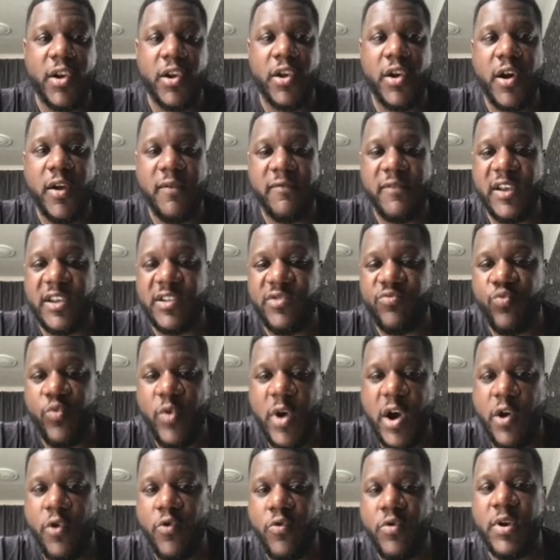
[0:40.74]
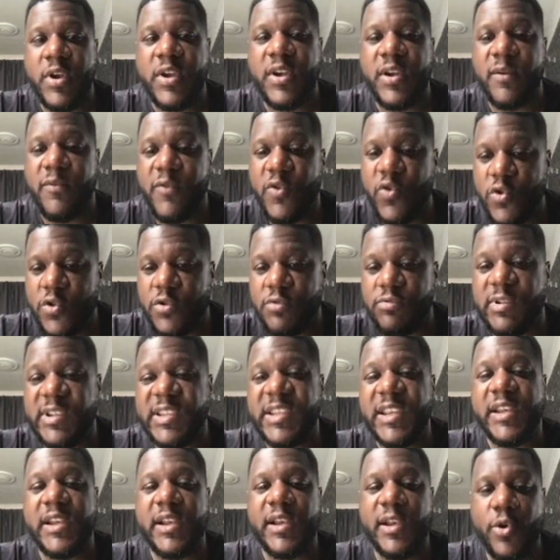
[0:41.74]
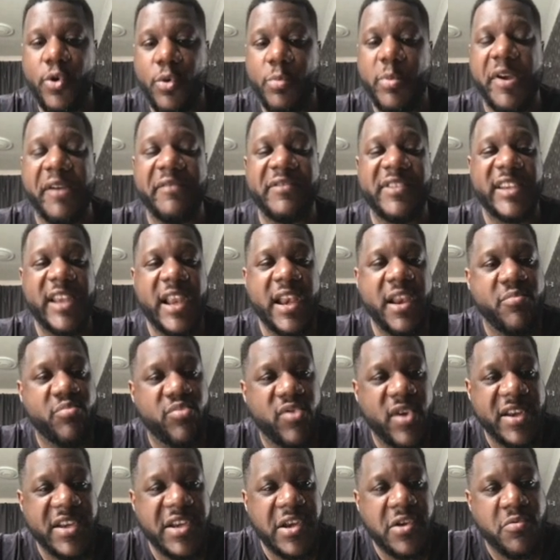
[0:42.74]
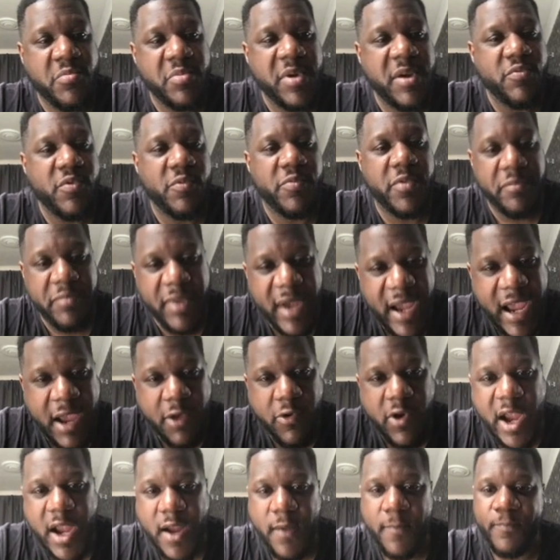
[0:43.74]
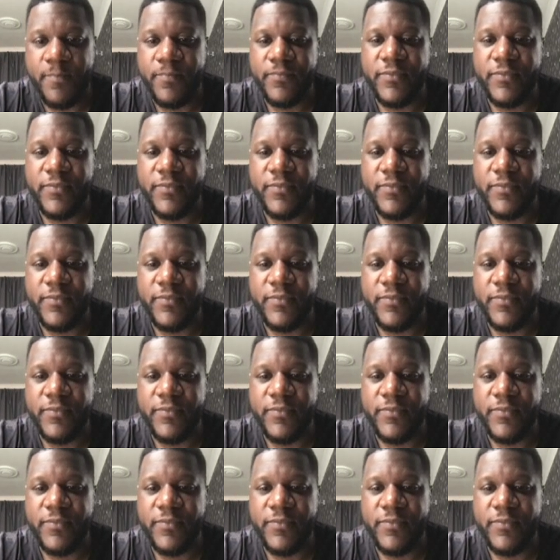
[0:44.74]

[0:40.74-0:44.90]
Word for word: live as well. Of course, we've seen a little bit of selling pressure of people preparing